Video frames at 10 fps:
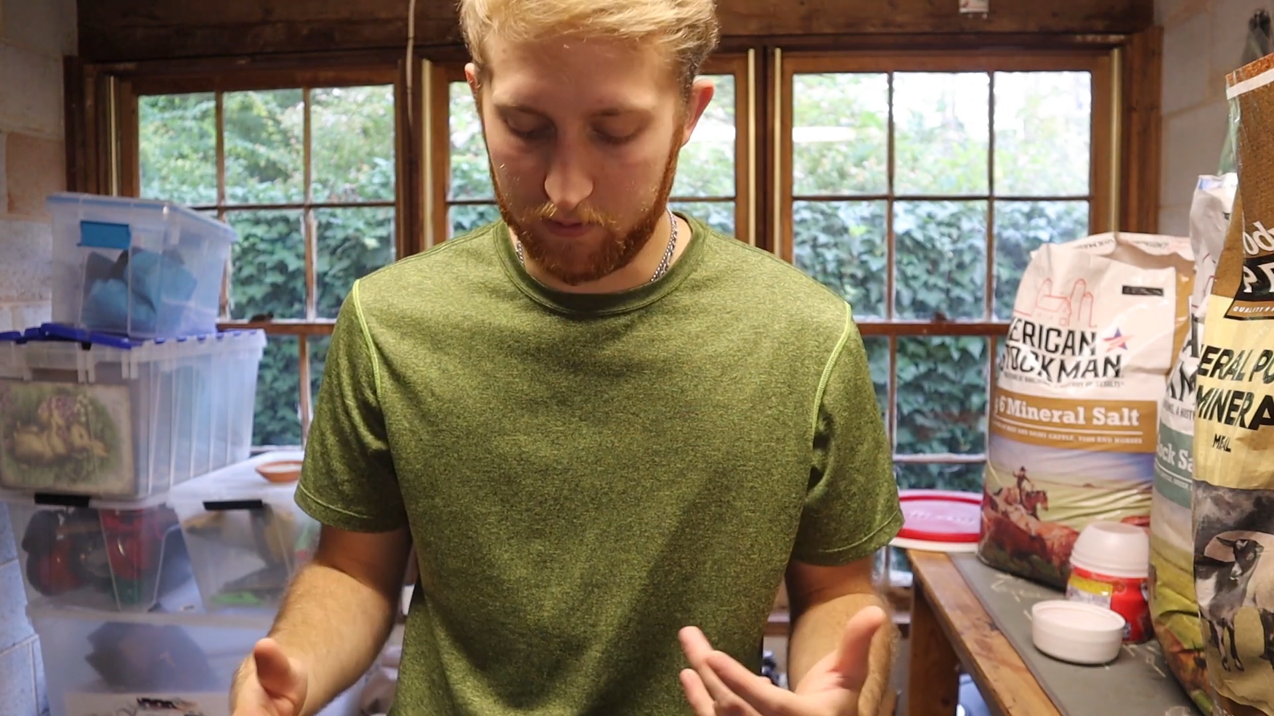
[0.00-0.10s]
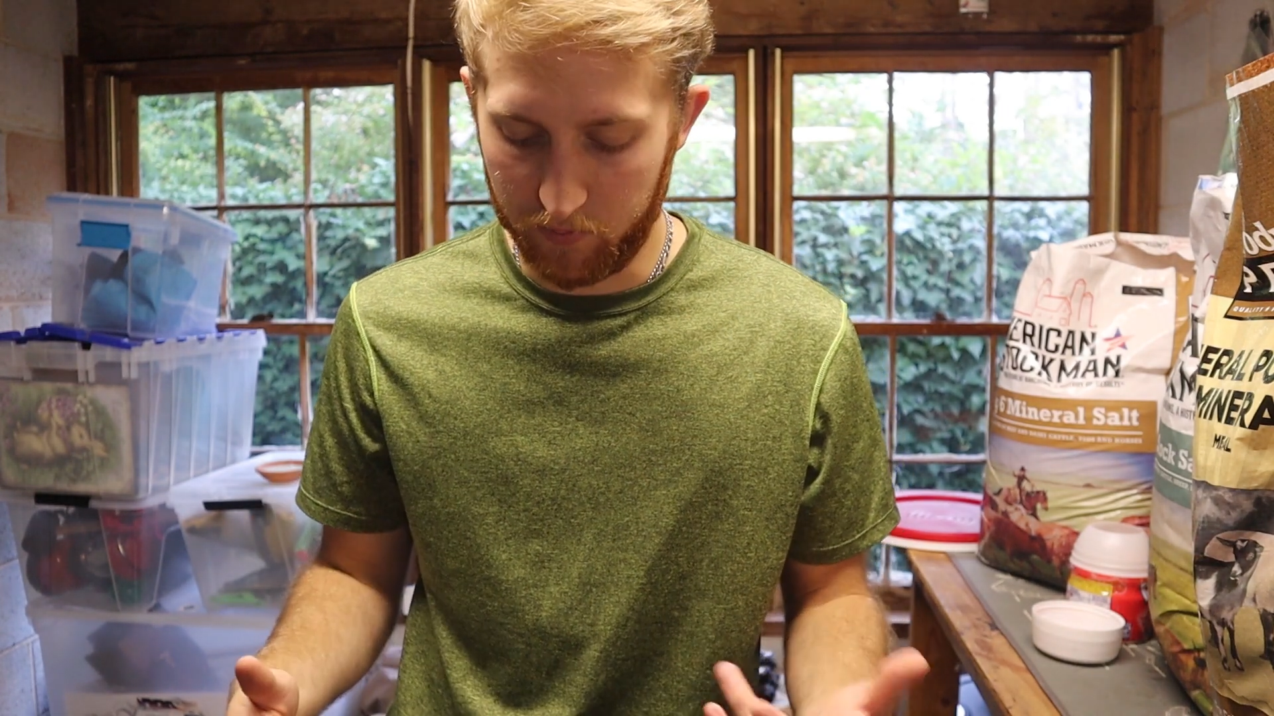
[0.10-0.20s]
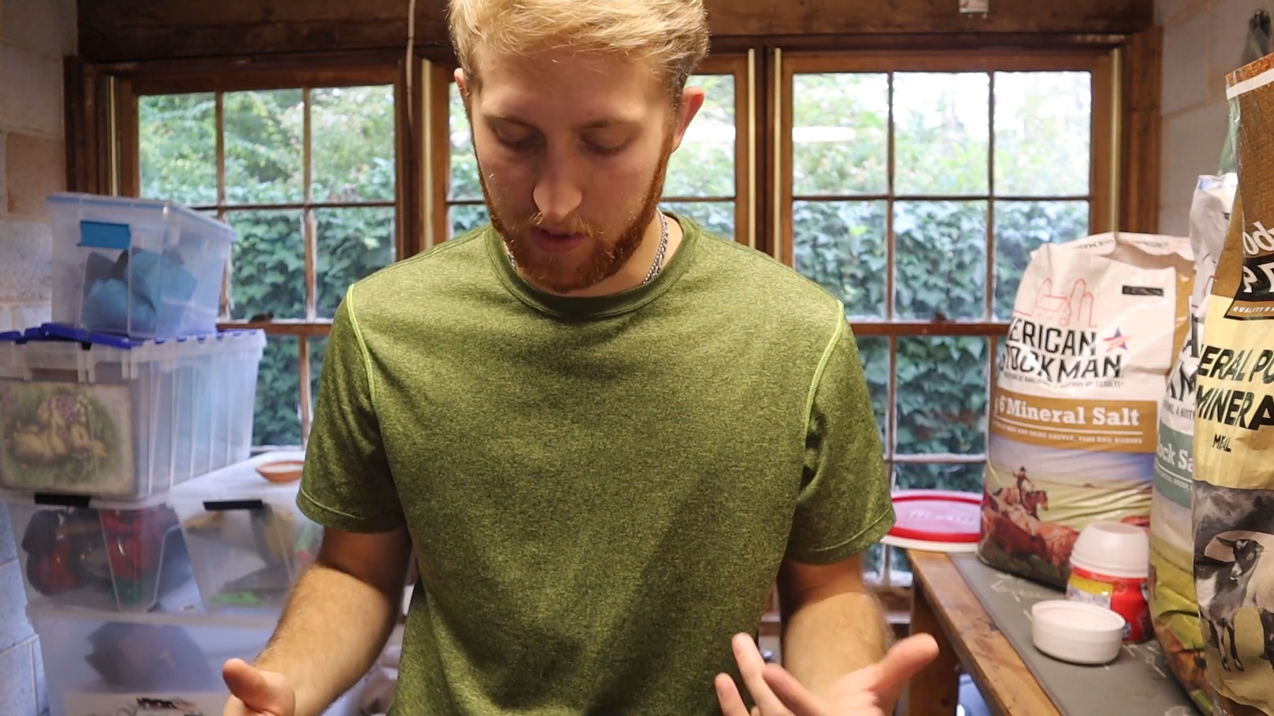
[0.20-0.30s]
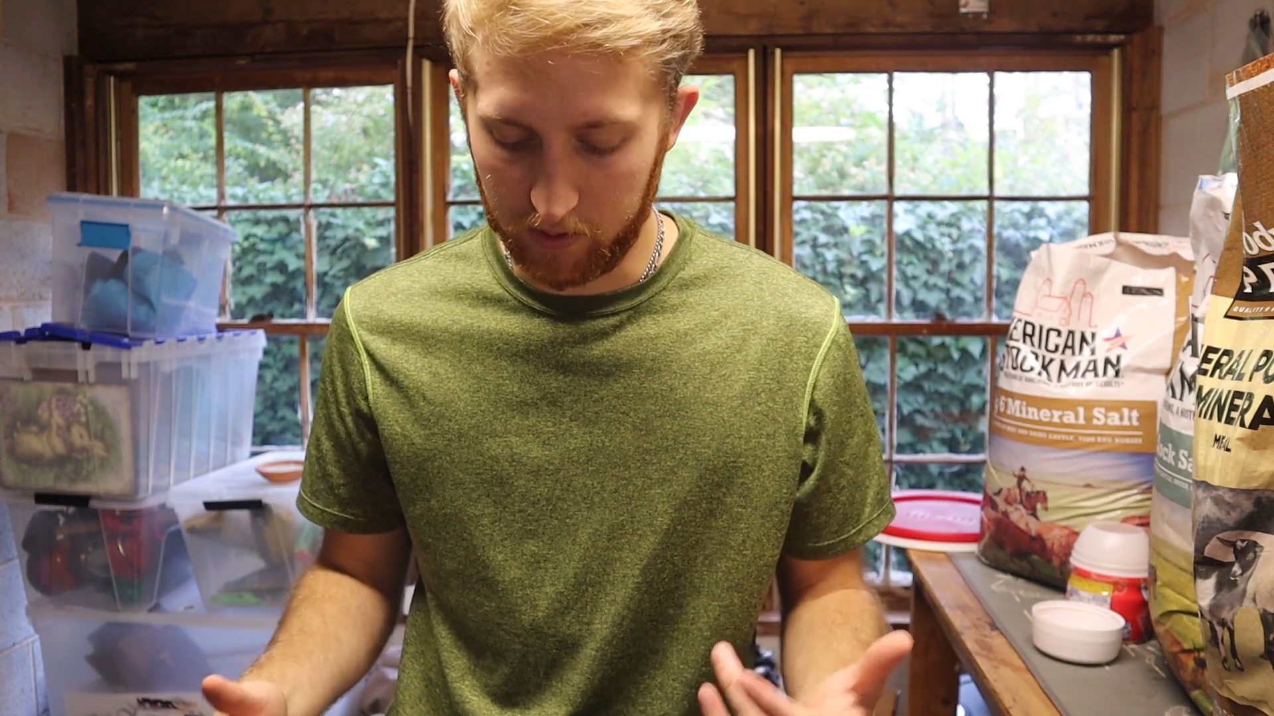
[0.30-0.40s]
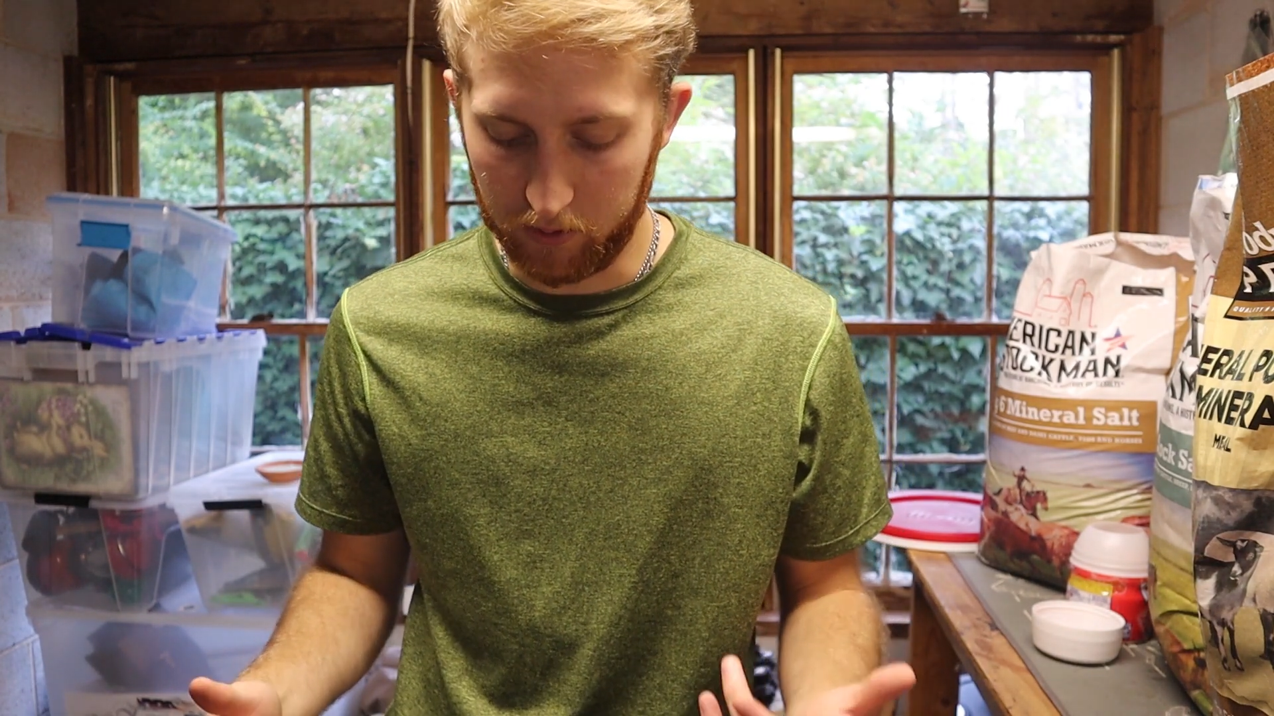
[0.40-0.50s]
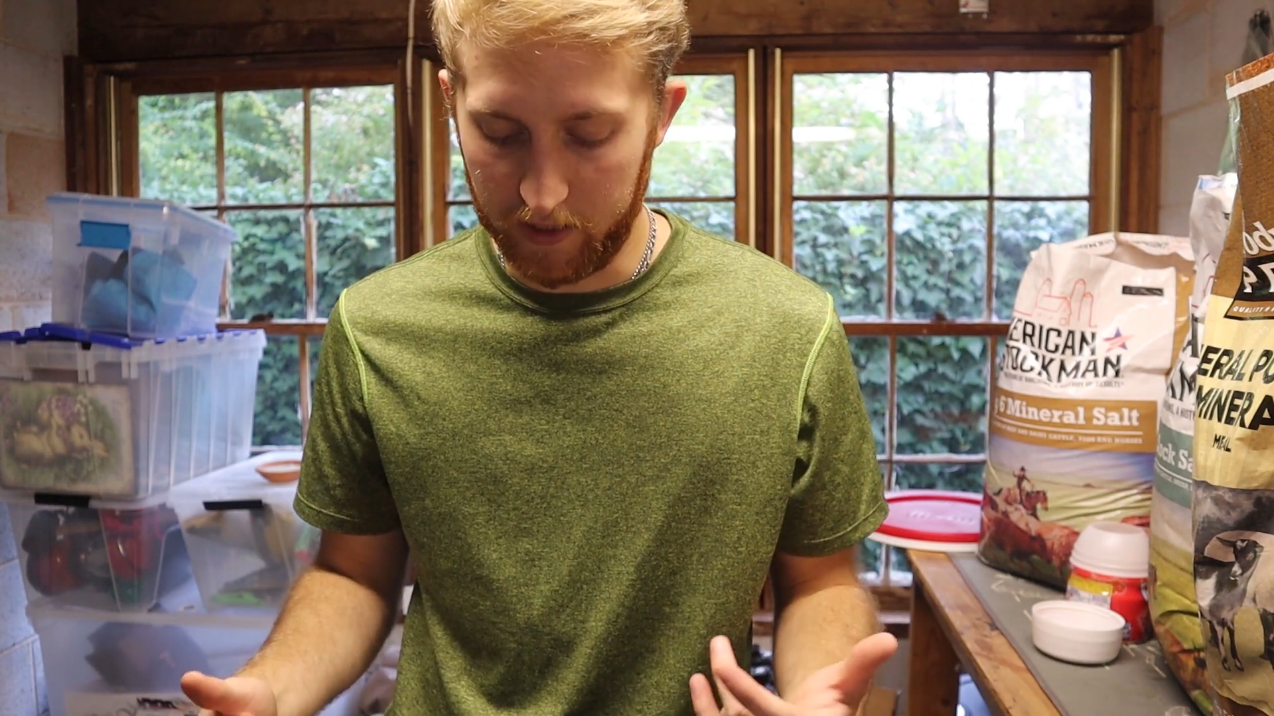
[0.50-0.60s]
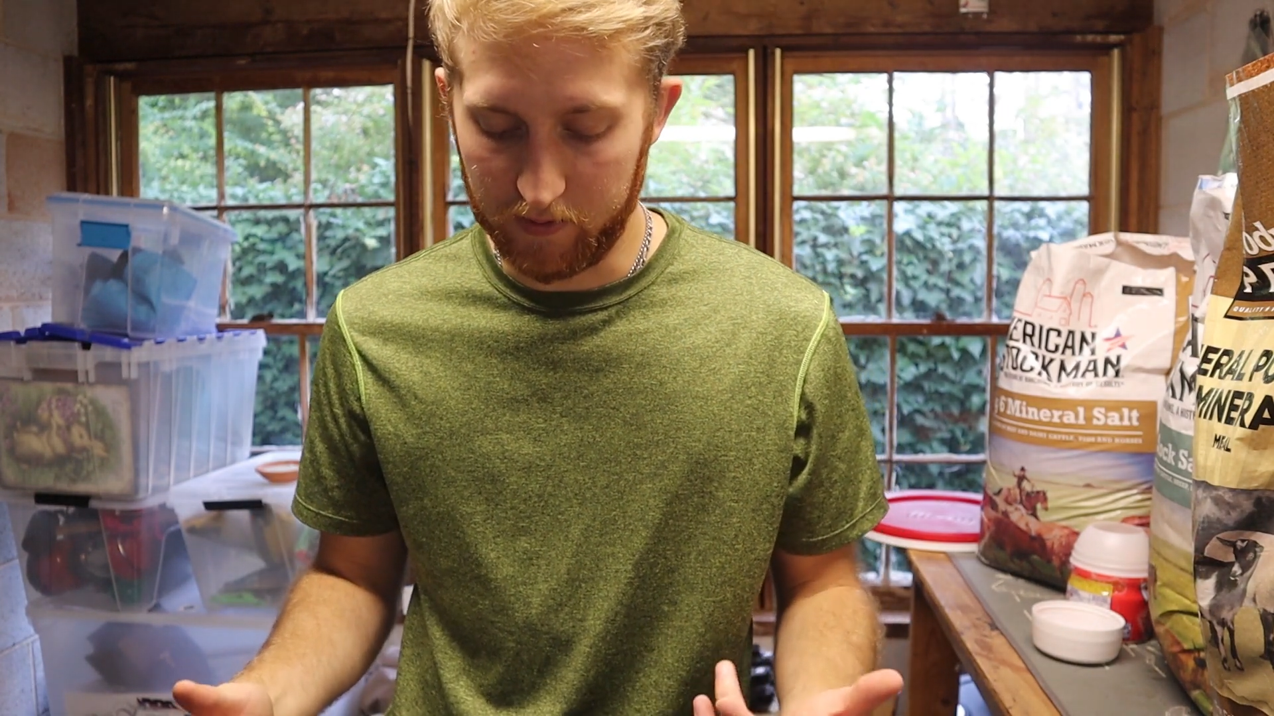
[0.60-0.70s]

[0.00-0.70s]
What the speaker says: it'll be a little